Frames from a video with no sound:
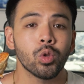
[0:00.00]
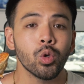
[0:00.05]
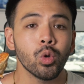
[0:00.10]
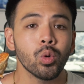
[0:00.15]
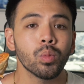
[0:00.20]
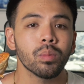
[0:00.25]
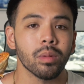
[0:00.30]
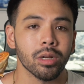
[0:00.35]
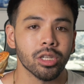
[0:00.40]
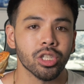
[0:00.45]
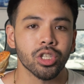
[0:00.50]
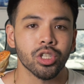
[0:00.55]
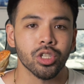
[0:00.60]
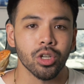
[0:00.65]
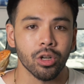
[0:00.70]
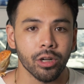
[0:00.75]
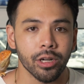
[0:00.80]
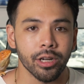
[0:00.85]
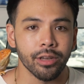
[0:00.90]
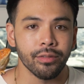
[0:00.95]
too much
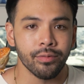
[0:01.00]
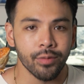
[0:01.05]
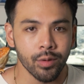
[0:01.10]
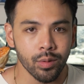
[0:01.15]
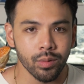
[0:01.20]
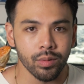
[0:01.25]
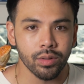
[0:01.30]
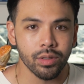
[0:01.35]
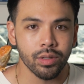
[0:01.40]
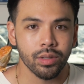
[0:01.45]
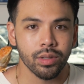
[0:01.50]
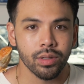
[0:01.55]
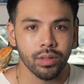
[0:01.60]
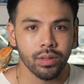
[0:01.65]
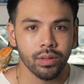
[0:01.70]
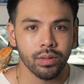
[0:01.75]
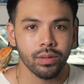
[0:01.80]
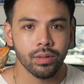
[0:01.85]
sugary foods.